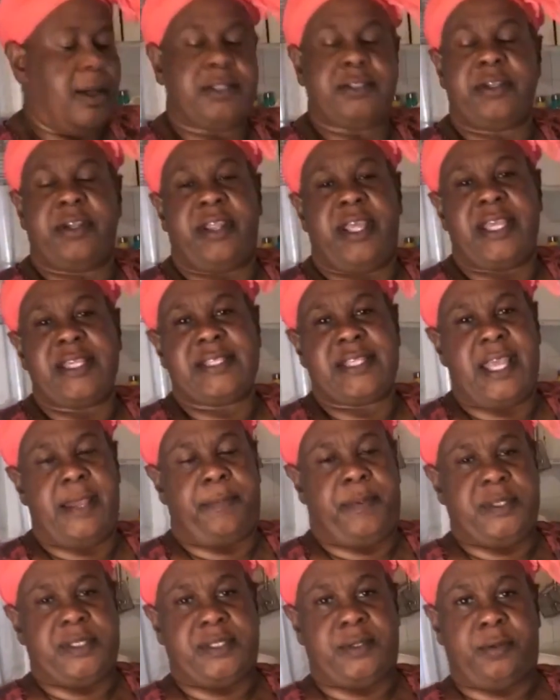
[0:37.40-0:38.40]
On today's
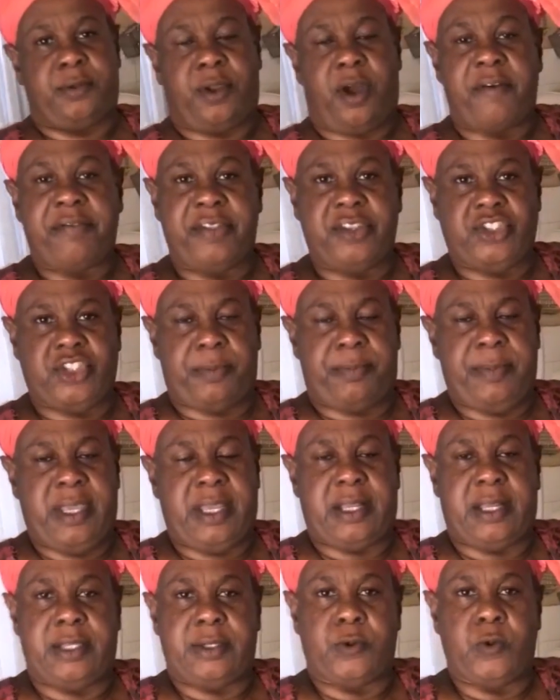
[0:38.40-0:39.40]
episode of the
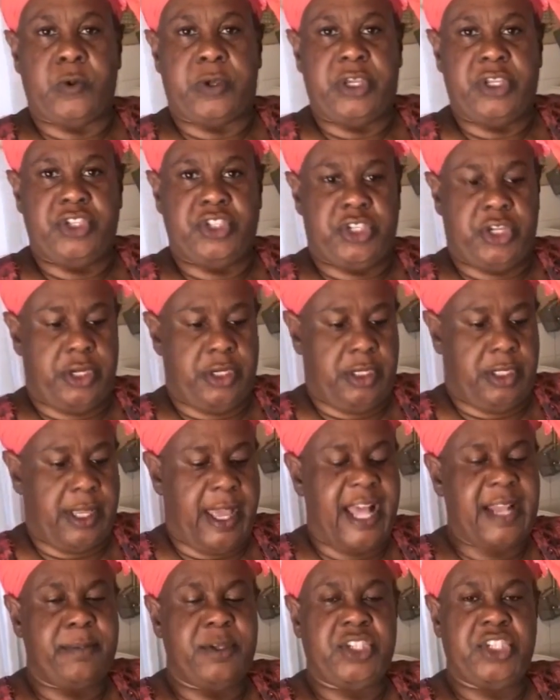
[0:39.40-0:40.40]
Jamaican Cooking Journey,
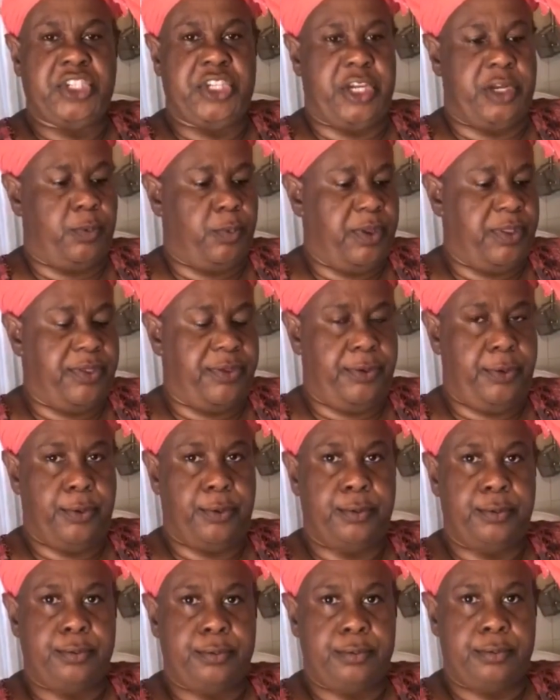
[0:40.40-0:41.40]
I'll be sharing with
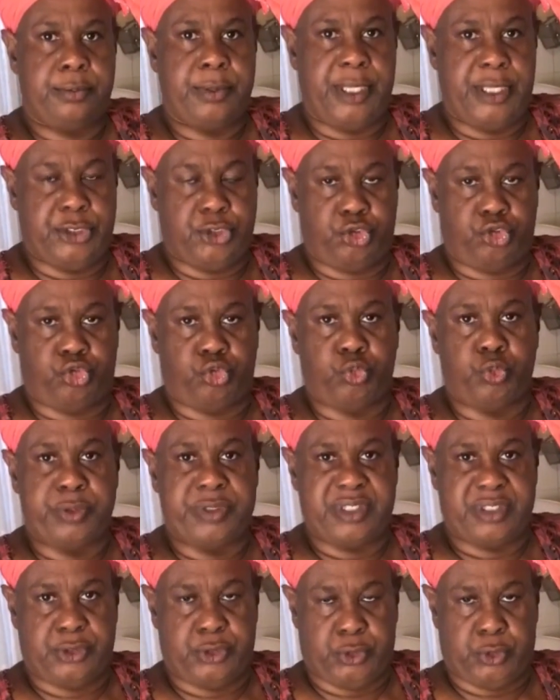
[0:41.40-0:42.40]
you a
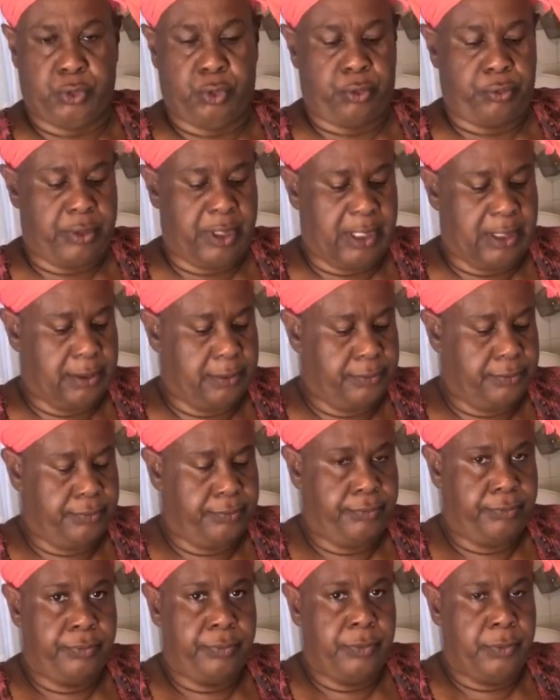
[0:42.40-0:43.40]
juice tutorial.
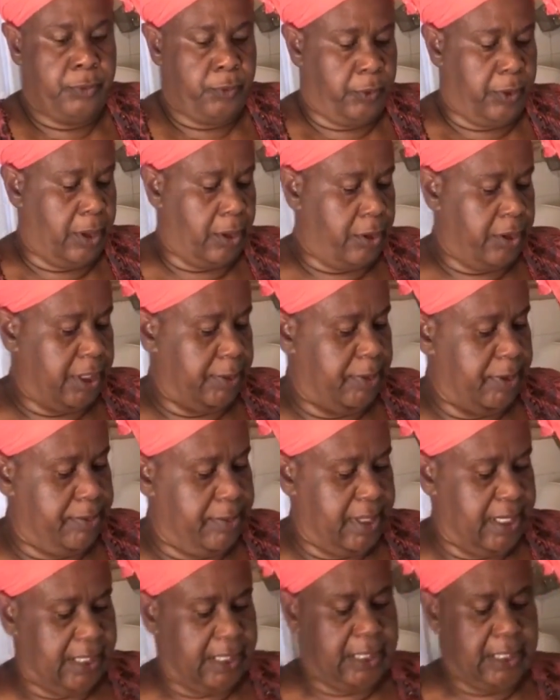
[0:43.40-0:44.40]
We're going to be
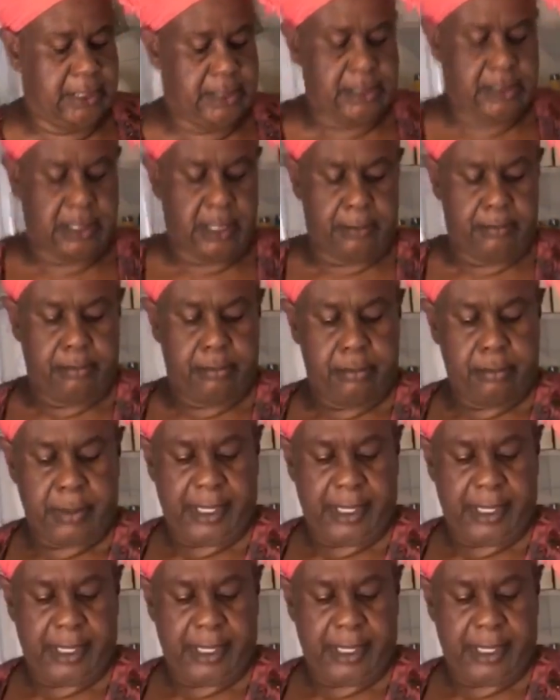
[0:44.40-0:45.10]
making some